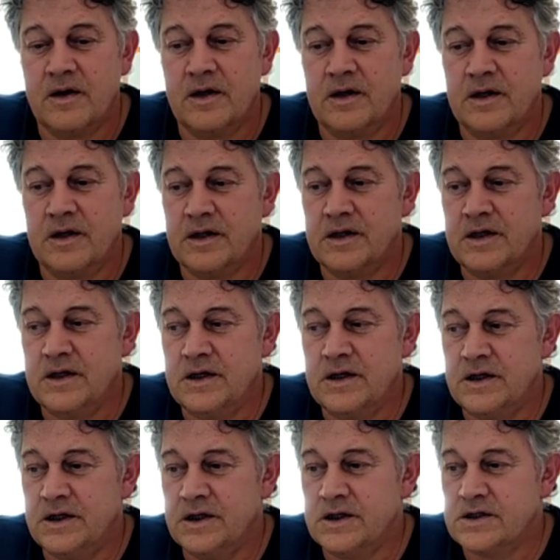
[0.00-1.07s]
and at
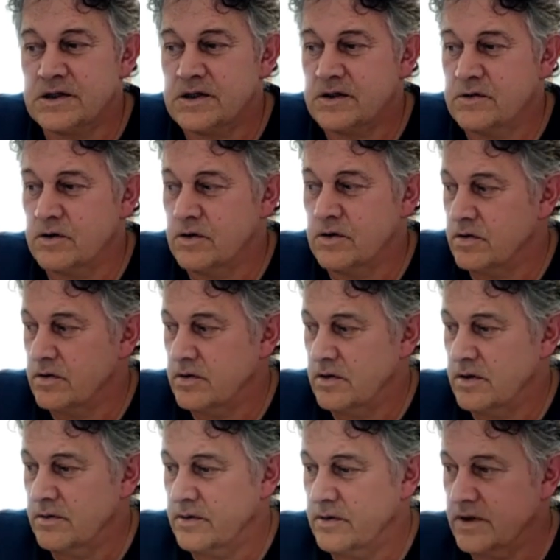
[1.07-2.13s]
least,
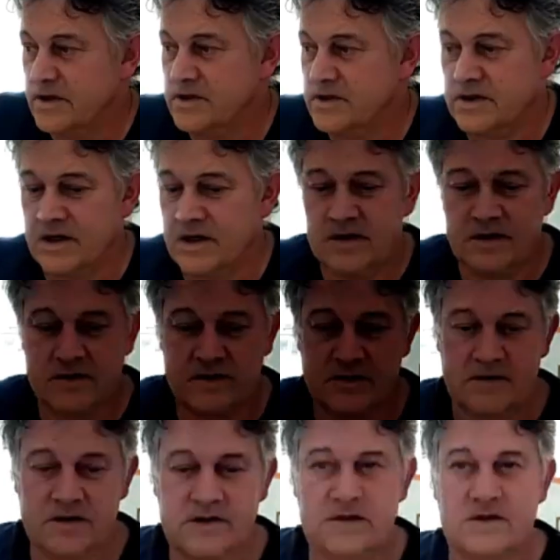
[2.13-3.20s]
how can I say,
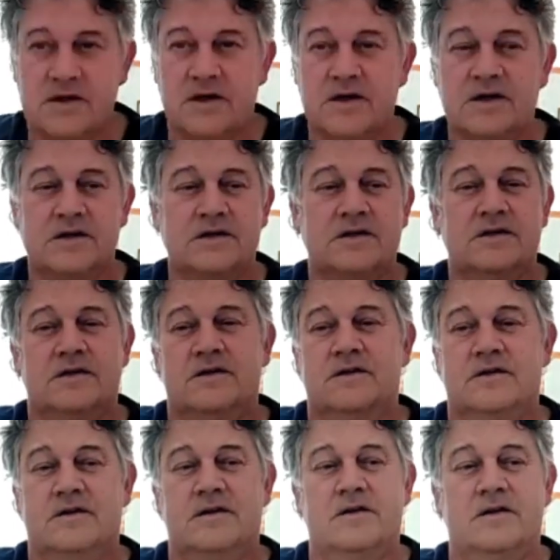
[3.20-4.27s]
this size
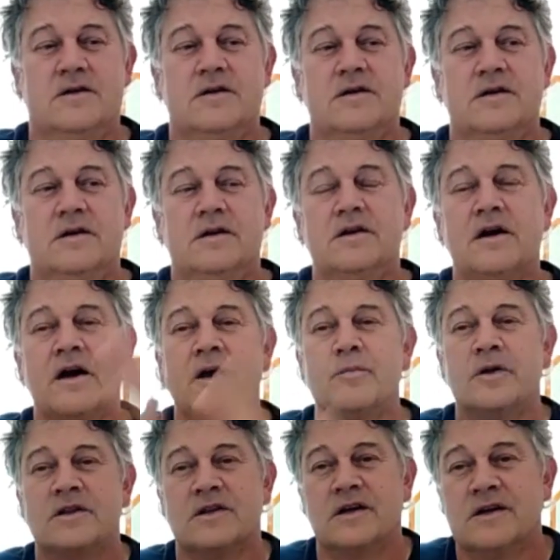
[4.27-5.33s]
in
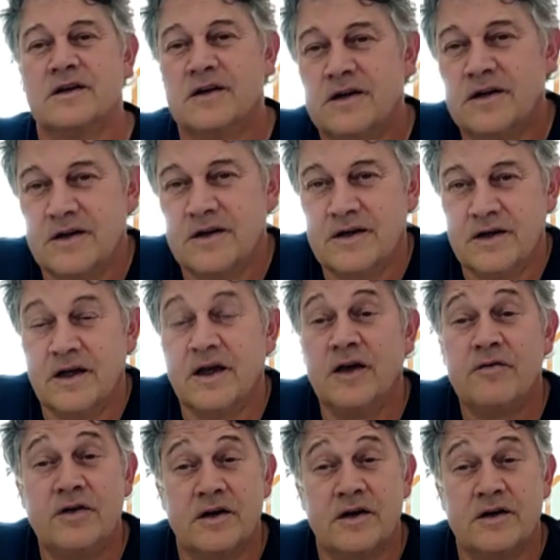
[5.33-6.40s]
diameter,
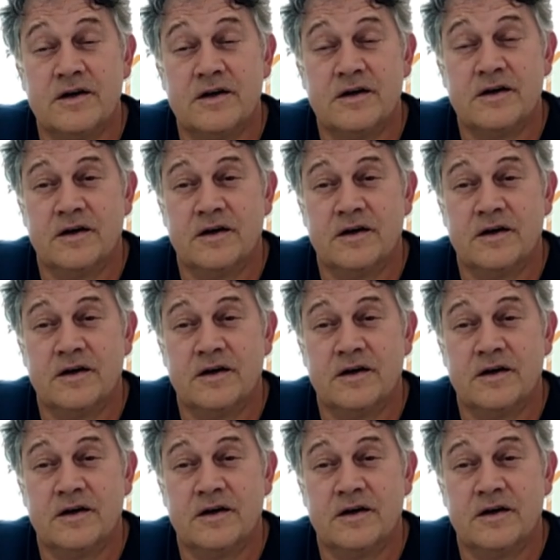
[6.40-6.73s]
heavy.